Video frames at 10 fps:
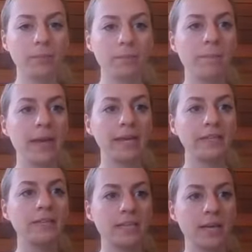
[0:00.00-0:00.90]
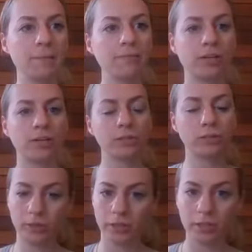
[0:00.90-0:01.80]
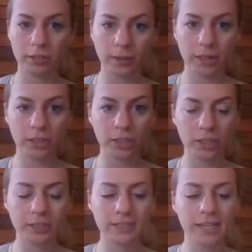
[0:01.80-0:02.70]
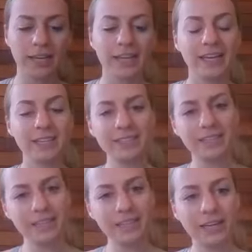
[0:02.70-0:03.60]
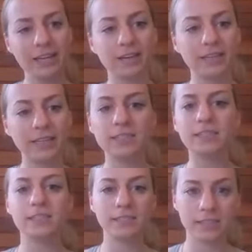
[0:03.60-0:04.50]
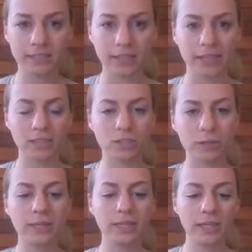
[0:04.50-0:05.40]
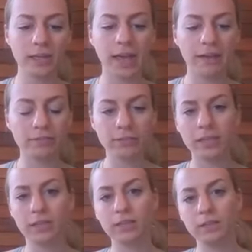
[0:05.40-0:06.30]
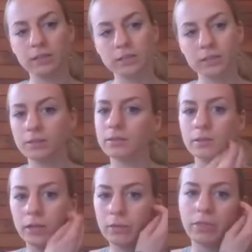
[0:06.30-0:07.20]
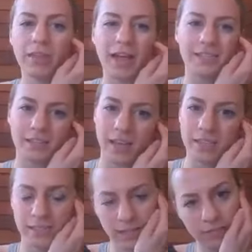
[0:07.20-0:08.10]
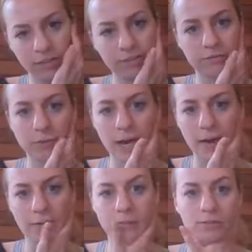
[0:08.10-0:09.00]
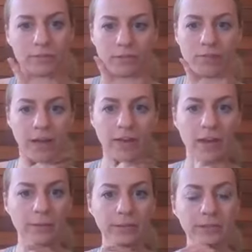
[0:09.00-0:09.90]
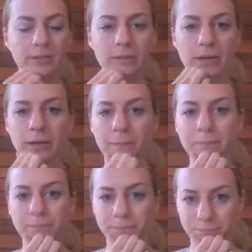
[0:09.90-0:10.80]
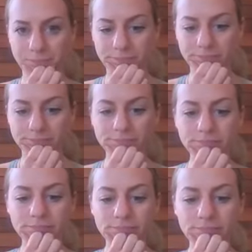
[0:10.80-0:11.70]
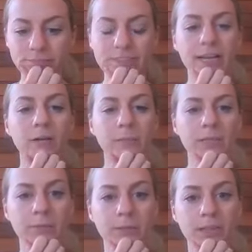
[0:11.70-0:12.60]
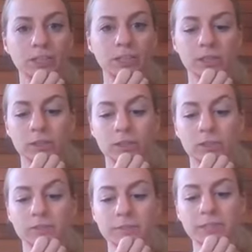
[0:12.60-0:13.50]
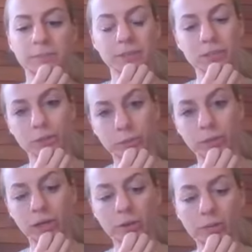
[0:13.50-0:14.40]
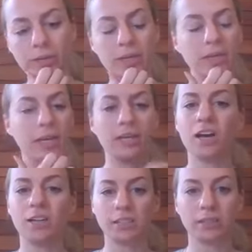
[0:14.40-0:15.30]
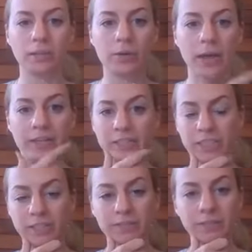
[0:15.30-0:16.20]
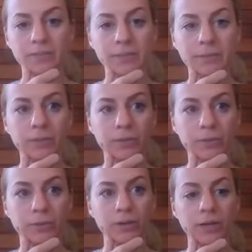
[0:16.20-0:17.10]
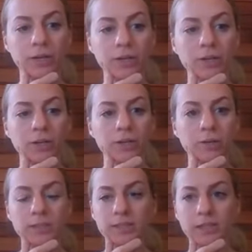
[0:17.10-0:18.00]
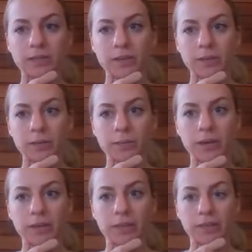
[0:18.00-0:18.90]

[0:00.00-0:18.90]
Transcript: main tip for controlling your blood sugars is eating consistently. So eating every, I say 3 to 4 hours, 3 to 5 hours, to help keep your blood sugars from dipping too low and causing low energy. If you're somebody who who is living with